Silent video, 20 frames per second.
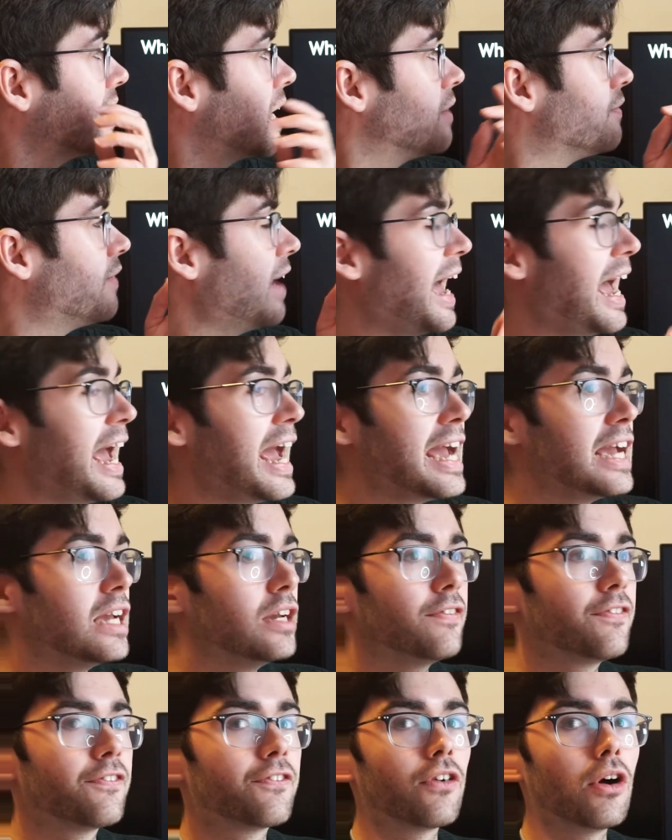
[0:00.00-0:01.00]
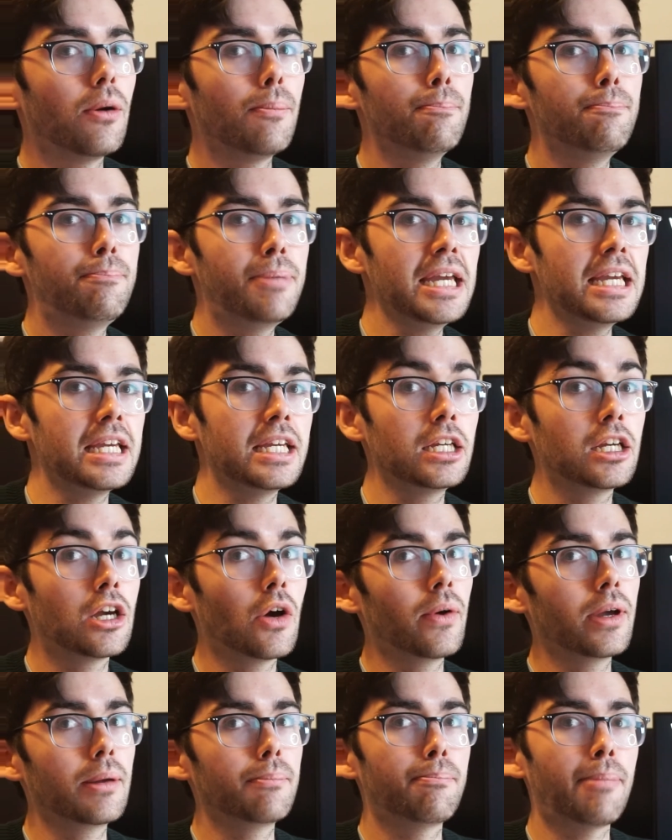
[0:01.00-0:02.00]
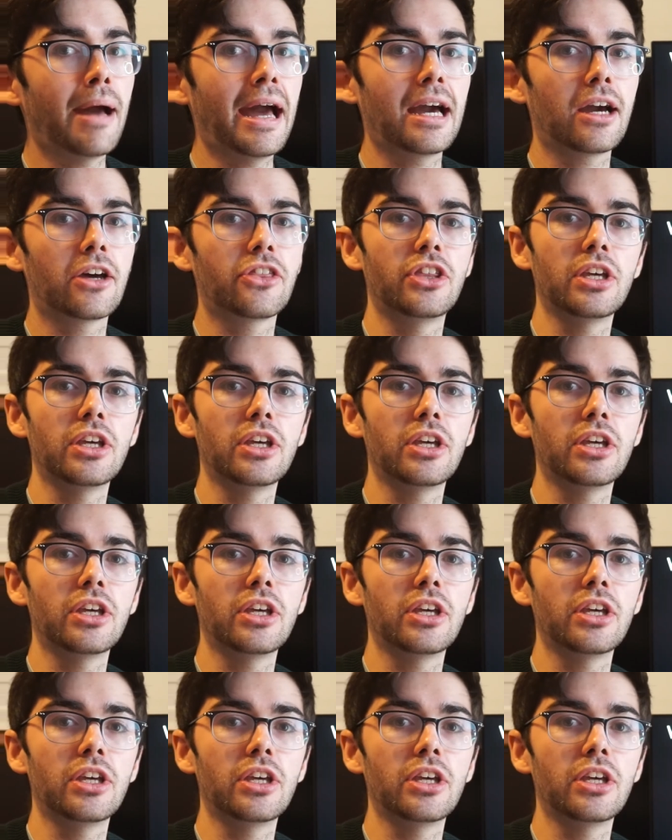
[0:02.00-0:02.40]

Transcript: then of A from B, going back